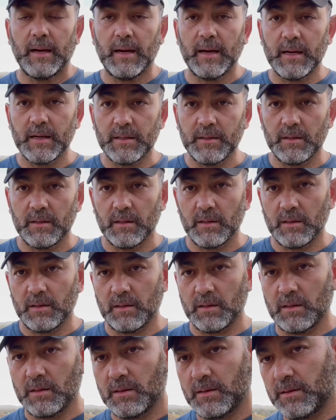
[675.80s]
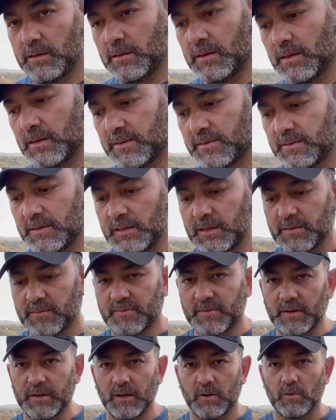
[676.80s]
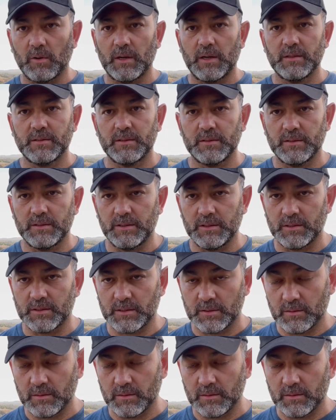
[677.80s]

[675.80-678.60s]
and the city of San Nicolas is just